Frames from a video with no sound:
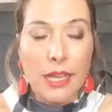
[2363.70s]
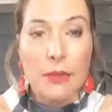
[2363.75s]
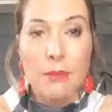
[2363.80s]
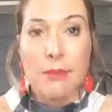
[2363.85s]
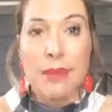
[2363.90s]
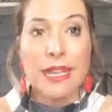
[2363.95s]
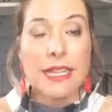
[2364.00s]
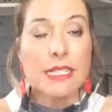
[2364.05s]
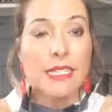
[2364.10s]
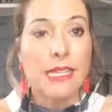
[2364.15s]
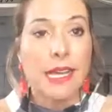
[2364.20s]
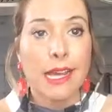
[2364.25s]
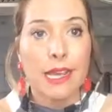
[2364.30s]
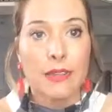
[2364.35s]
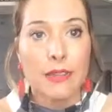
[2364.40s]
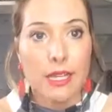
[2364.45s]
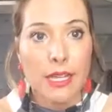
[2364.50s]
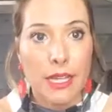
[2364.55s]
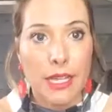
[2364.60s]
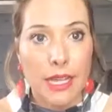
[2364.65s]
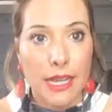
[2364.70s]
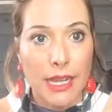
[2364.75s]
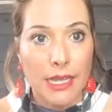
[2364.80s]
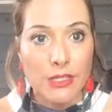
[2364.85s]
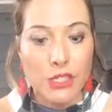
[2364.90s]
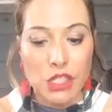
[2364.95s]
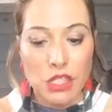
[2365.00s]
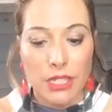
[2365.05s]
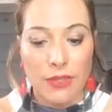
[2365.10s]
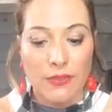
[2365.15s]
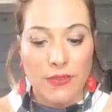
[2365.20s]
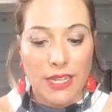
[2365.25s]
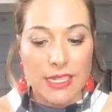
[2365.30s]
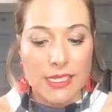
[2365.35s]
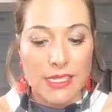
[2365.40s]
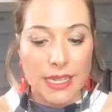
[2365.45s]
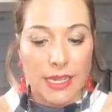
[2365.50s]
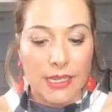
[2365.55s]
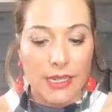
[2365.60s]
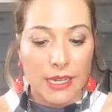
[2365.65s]
Maintain the connection if they
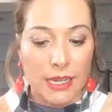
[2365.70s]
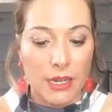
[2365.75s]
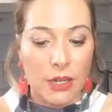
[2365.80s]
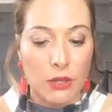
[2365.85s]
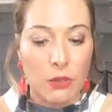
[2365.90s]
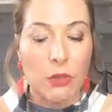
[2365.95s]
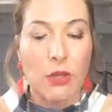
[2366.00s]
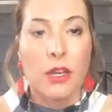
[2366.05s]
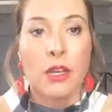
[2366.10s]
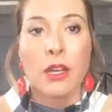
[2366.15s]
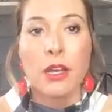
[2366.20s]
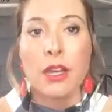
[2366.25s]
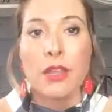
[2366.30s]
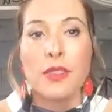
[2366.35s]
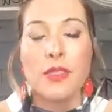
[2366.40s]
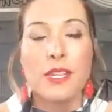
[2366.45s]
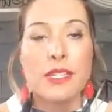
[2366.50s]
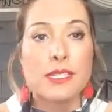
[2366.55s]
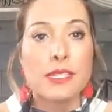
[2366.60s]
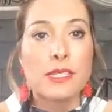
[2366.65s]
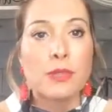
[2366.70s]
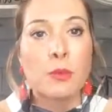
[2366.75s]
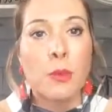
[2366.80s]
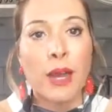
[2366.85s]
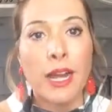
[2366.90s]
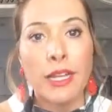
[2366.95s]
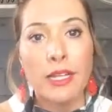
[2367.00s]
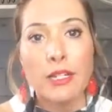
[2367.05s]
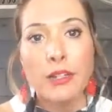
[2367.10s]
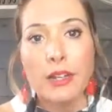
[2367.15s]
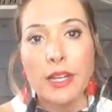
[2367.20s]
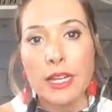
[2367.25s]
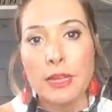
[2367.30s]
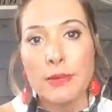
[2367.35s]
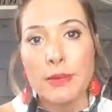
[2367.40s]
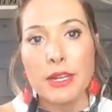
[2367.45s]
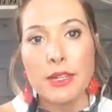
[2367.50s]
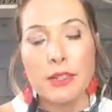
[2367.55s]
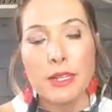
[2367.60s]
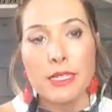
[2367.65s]
say no. This is why your
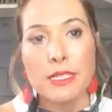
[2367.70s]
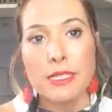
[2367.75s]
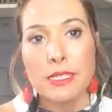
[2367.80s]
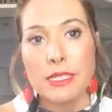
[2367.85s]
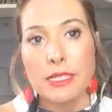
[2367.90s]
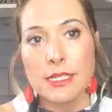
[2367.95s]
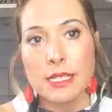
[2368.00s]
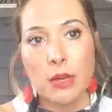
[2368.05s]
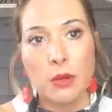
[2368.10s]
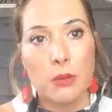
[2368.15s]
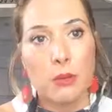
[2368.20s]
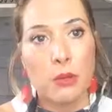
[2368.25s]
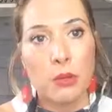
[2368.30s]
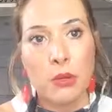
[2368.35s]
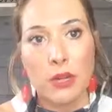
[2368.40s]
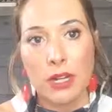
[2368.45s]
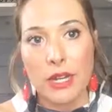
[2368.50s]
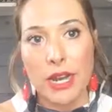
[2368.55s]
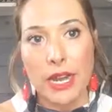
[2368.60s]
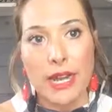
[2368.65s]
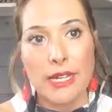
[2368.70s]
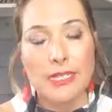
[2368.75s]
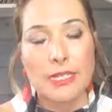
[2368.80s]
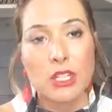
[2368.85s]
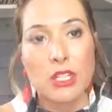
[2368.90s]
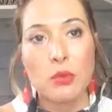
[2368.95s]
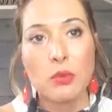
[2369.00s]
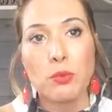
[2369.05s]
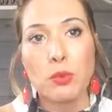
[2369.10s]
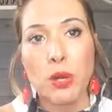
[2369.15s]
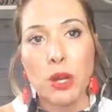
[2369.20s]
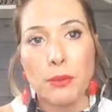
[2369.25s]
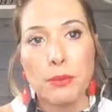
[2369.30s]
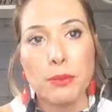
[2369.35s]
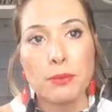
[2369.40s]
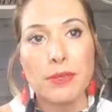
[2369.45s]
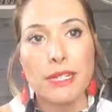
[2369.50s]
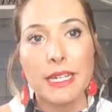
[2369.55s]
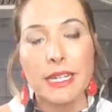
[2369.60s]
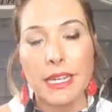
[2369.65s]
email list is so important, guys. You
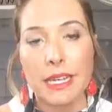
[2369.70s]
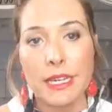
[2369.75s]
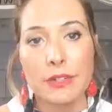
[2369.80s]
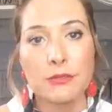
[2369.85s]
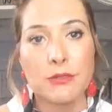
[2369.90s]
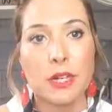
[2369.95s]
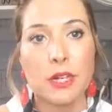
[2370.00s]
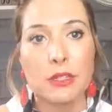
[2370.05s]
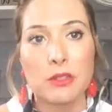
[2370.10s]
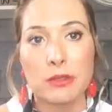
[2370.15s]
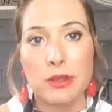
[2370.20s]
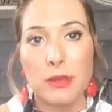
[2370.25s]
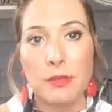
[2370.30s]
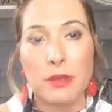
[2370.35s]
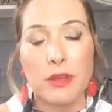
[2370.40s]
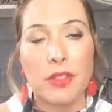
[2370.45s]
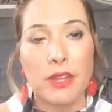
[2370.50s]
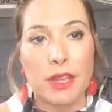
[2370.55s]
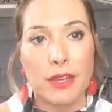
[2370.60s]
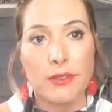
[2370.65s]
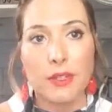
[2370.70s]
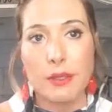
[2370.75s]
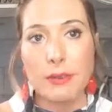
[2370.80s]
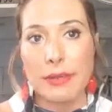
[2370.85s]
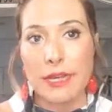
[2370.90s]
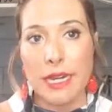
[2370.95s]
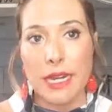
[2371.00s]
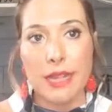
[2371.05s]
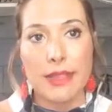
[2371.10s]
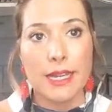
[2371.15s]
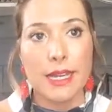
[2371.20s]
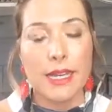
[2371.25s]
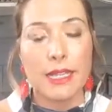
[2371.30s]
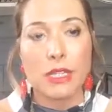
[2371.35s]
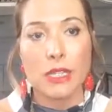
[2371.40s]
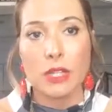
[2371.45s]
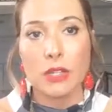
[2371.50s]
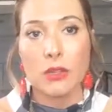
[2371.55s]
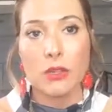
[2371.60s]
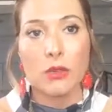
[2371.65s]
probably can't follow up with everybody
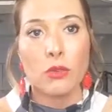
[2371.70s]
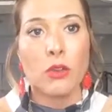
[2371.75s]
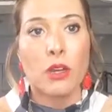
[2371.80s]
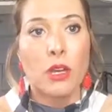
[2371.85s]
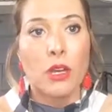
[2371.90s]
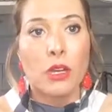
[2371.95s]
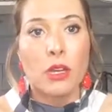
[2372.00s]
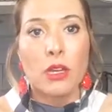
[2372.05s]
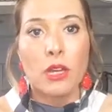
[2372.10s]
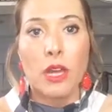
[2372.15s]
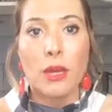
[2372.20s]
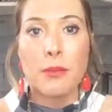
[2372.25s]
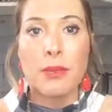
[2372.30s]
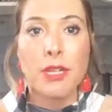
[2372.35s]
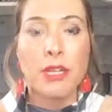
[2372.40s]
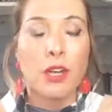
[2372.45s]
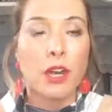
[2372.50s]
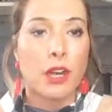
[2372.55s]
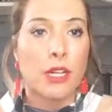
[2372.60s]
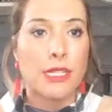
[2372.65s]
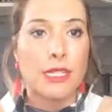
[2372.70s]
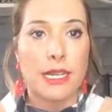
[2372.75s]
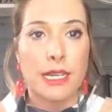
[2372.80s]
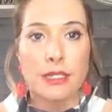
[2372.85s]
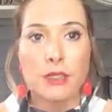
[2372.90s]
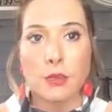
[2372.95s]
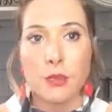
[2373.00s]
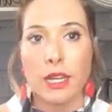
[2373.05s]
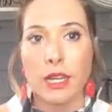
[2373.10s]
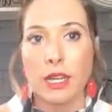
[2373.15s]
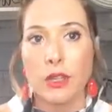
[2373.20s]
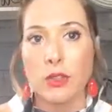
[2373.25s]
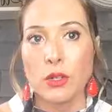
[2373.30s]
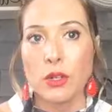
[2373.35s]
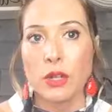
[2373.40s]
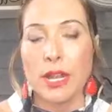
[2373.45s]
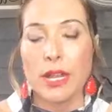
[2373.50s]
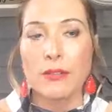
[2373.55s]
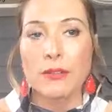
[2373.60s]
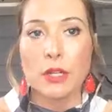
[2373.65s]
that you come in contact with
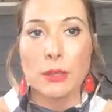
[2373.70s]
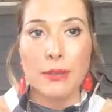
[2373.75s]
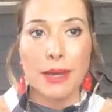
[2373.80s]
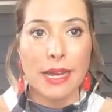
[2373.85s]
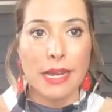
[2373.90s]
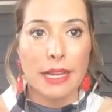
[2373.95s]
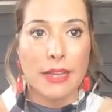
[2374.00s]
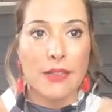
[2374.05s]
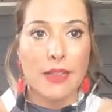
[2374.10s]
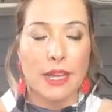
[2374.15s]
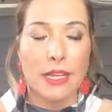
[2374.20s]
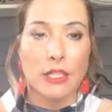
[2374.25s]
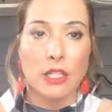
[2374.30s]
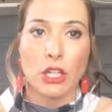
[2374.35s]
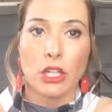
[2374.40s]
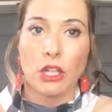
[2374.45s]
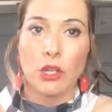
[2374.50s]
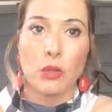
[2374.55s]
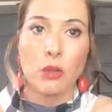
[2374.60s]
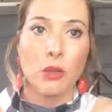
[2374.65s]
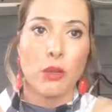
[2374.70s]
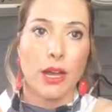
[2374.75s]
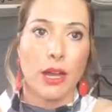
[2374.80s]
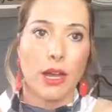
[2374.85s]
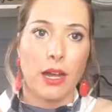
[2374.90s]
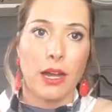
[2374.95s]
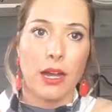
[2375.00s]
or everybody that you